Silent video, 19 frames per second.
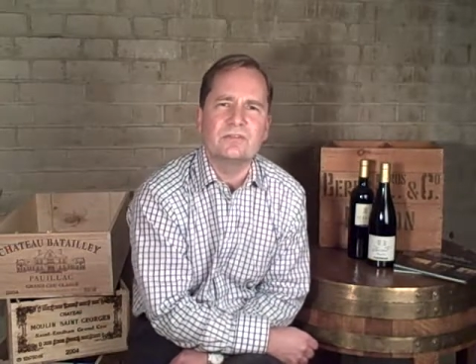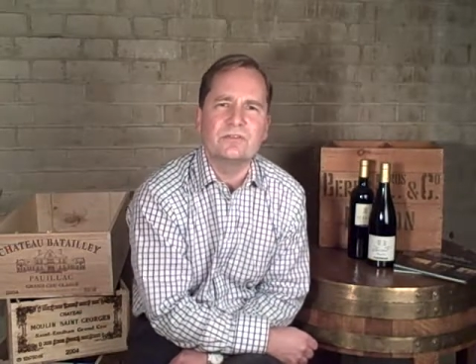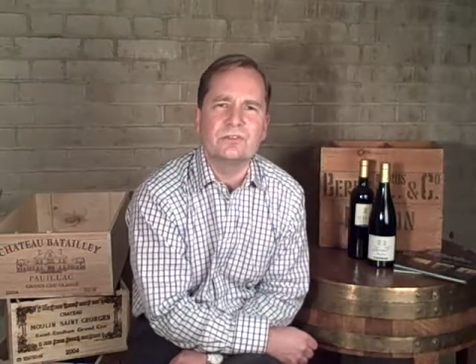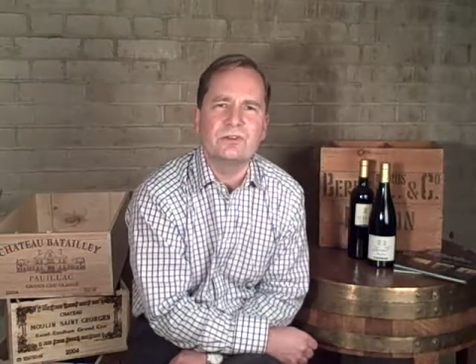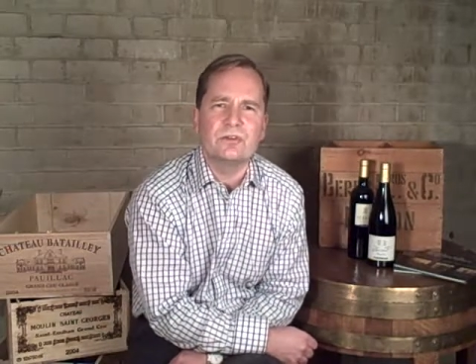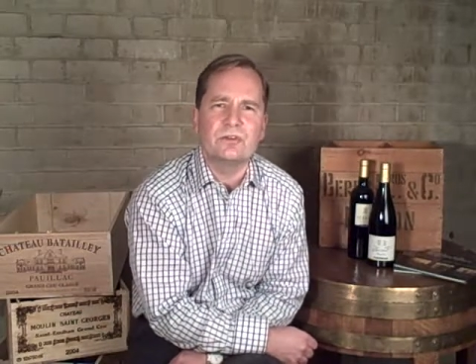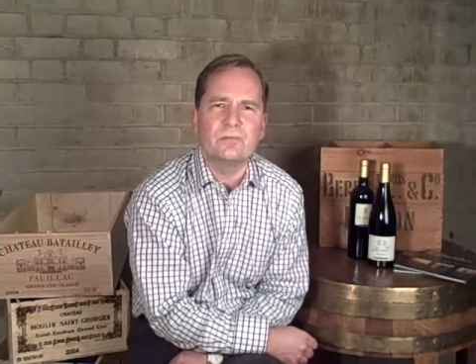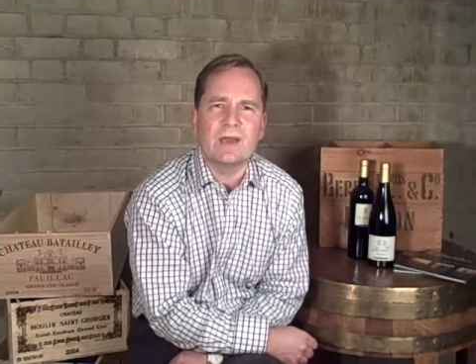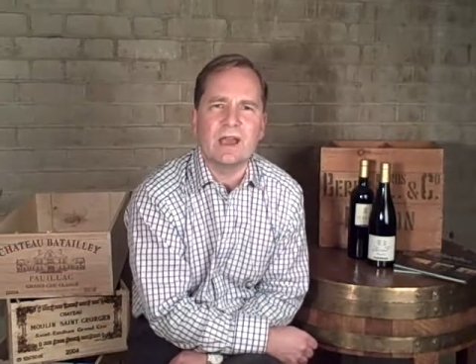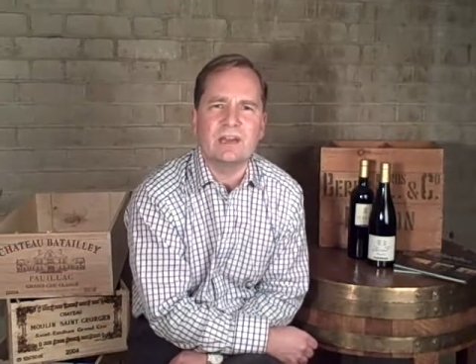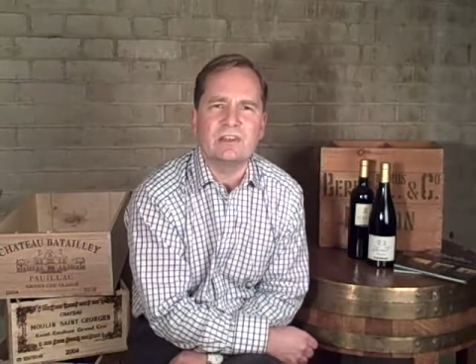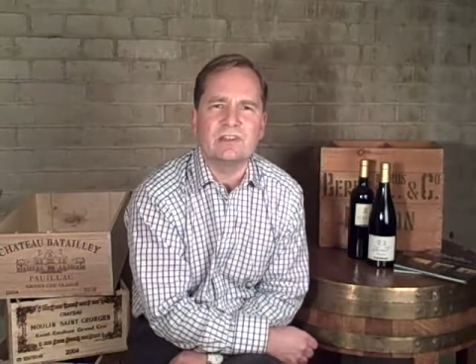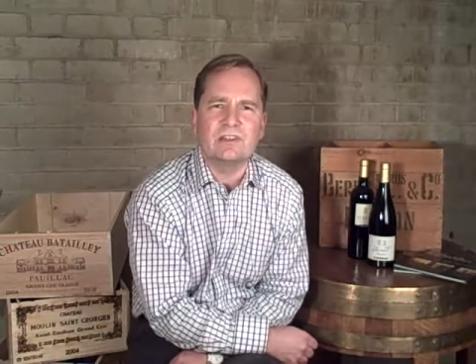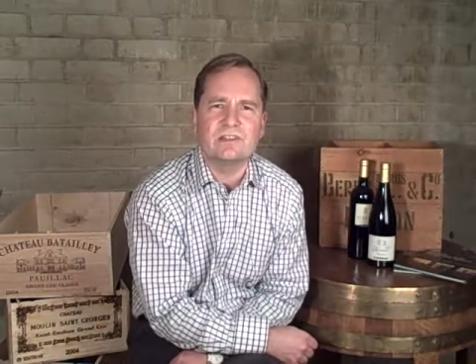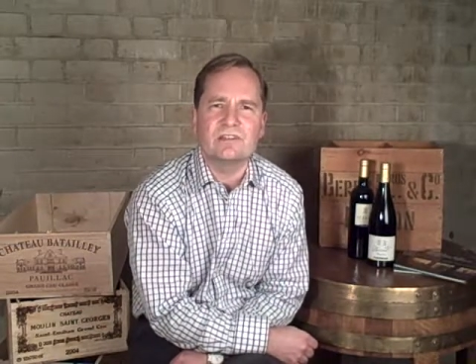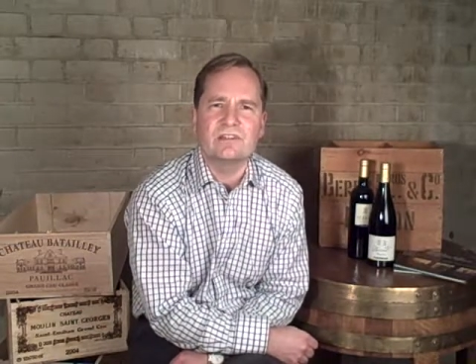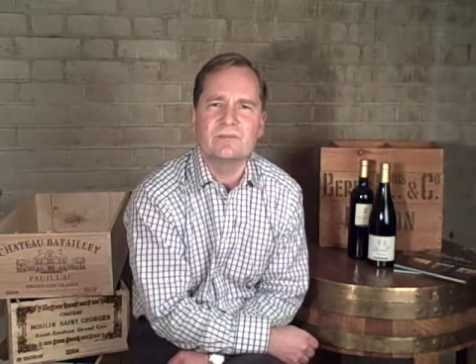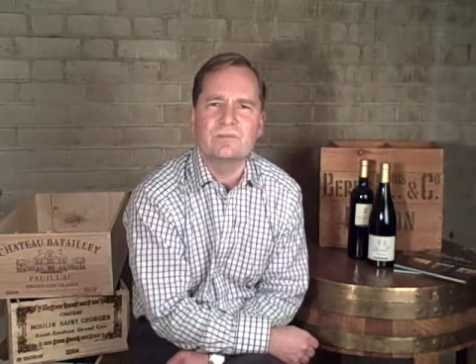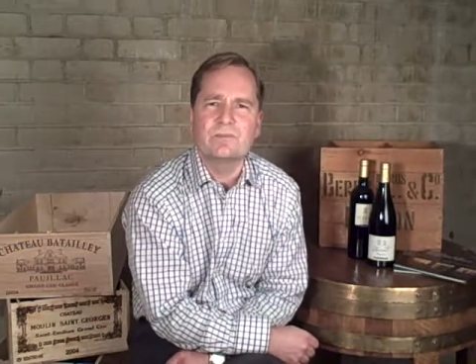food
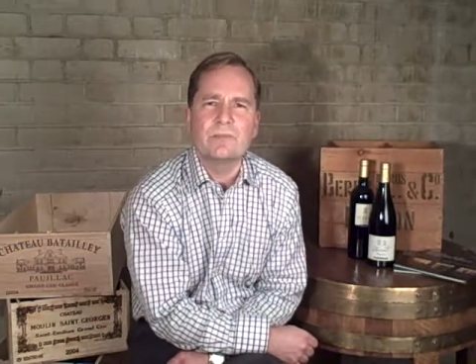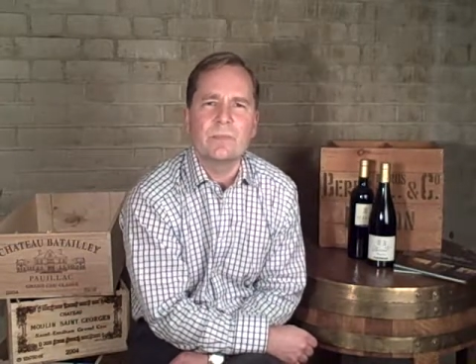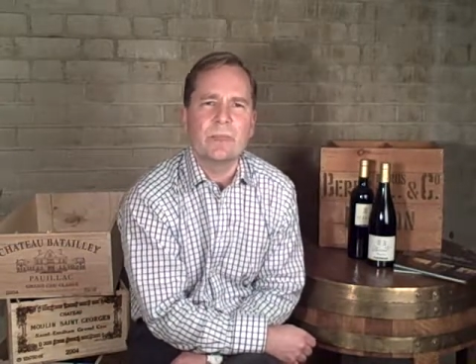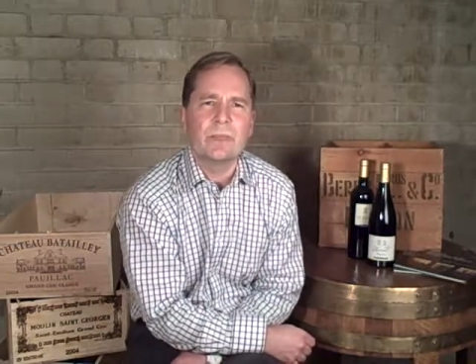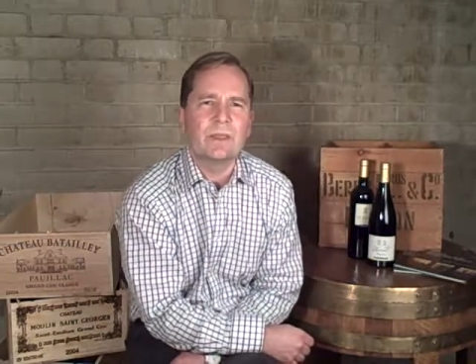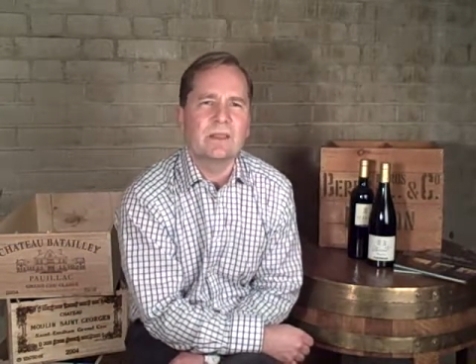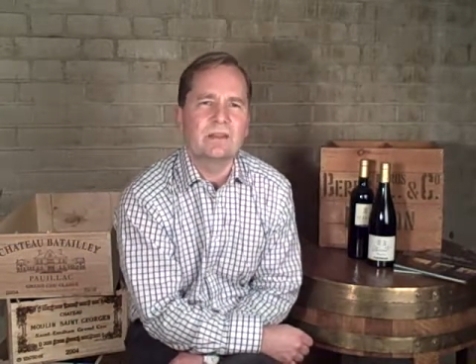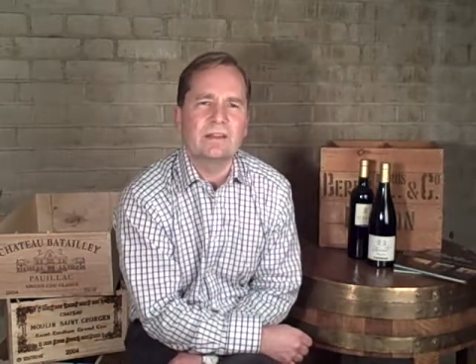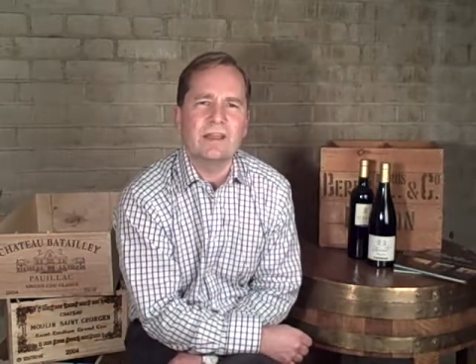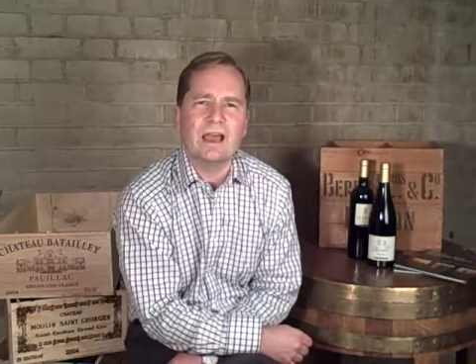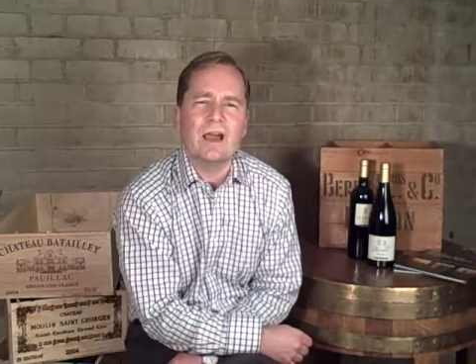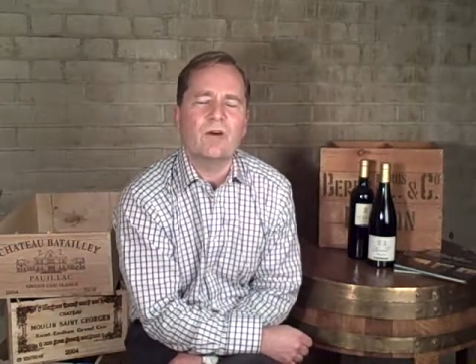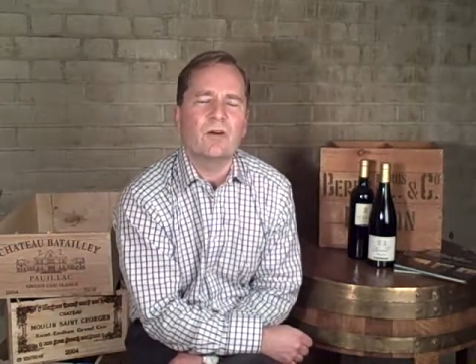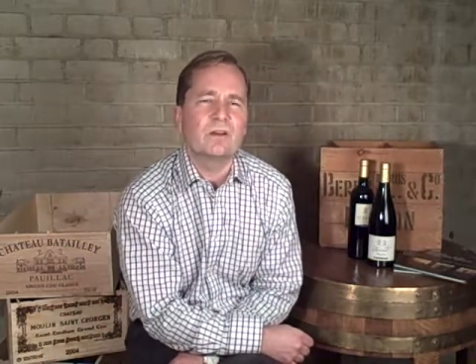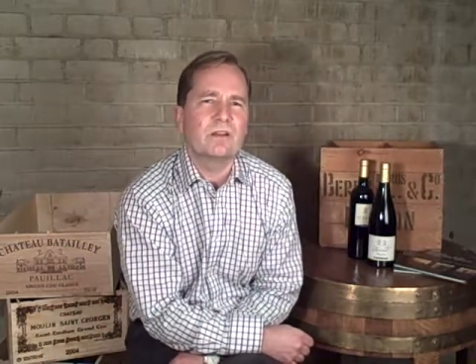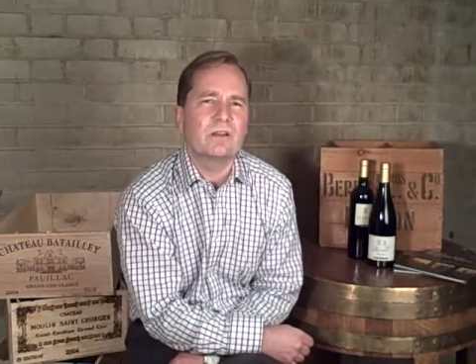matches. Now,